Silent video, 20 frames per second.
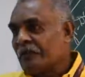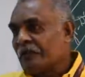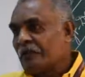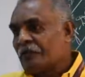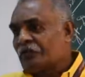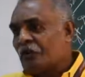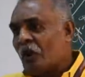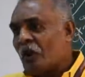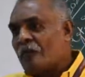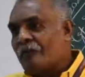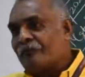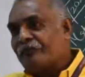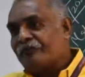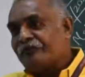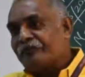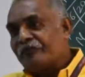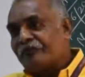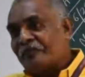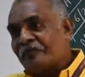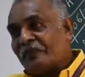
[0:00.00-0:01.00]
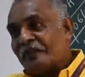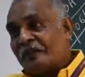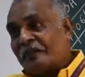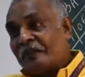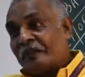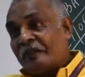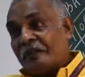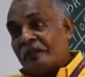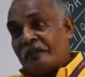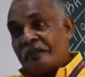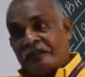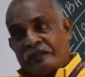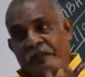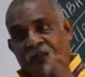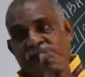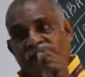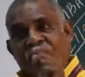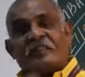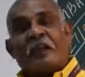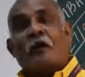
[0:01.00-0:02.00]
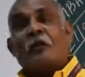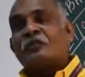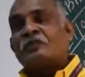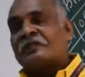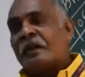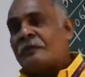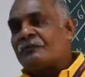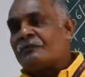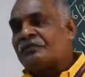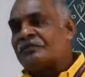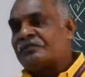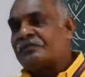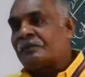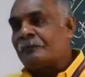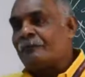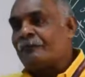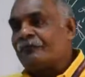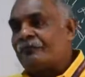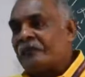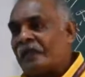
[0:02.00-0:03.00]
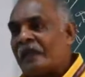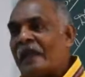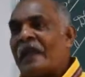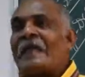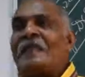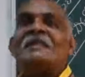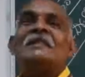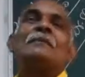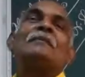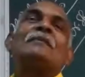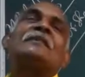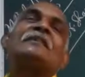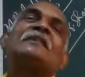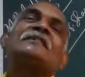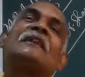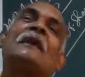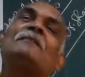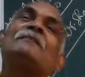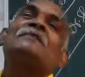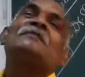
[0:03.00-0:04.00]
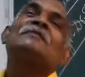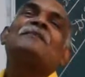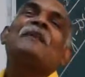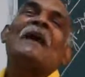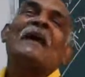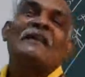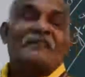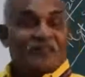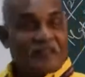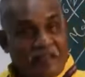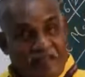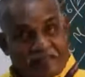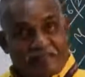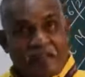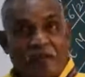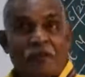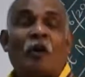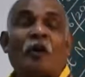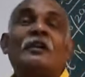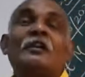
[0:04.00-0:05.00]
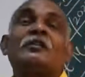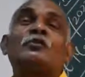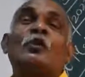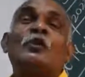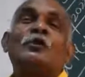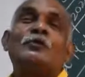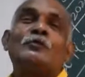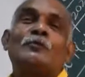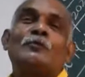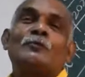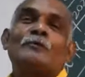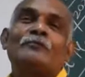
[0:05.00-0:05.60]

So definite outcomes and limited time span, as I've already told you.